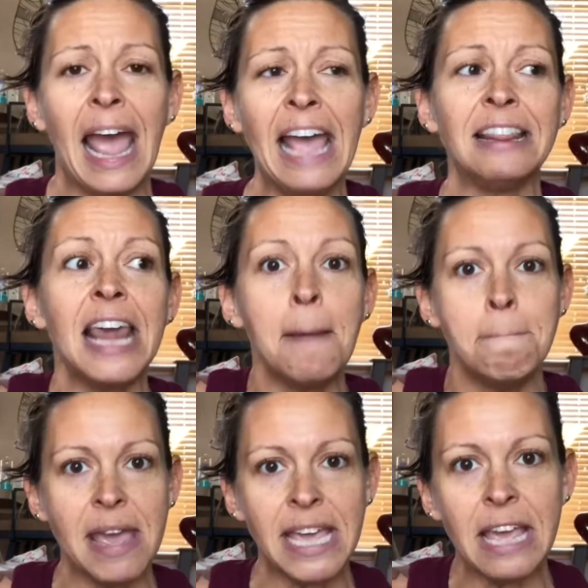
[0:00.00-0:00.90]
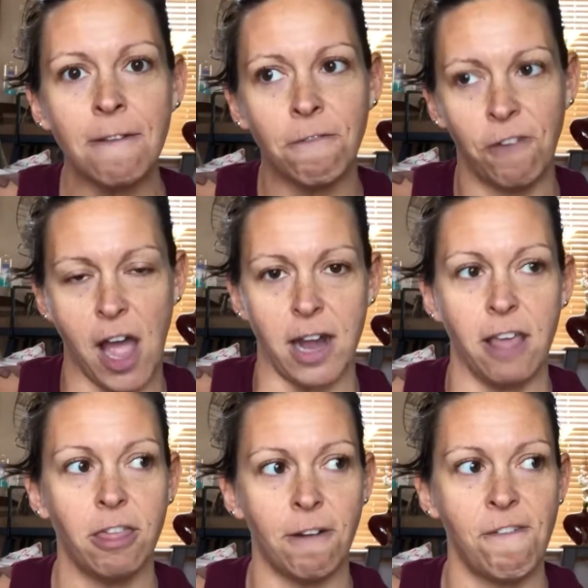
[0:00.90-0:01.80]
And they make it
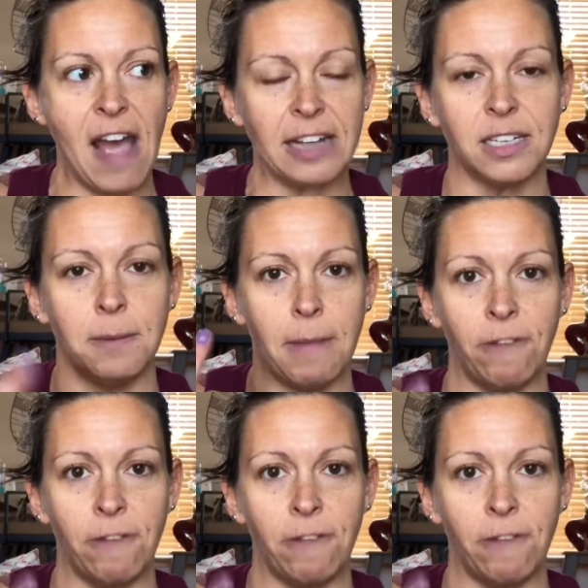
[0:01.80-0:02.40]
fun. They're fast.